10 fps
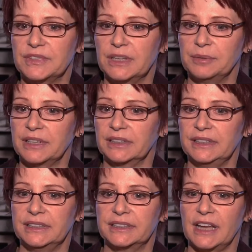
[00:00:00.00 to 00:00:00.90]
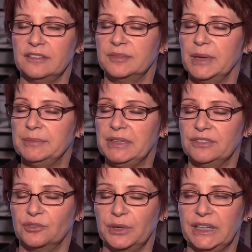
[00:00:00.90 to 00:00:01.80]
Typically, it saves me
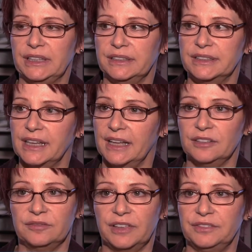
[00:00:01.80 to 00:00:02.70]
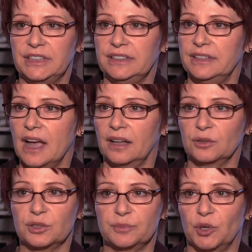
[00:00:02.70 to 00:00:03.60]
between ten and fifteen
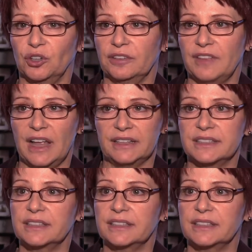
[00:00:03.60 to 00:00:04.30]
dollars per event.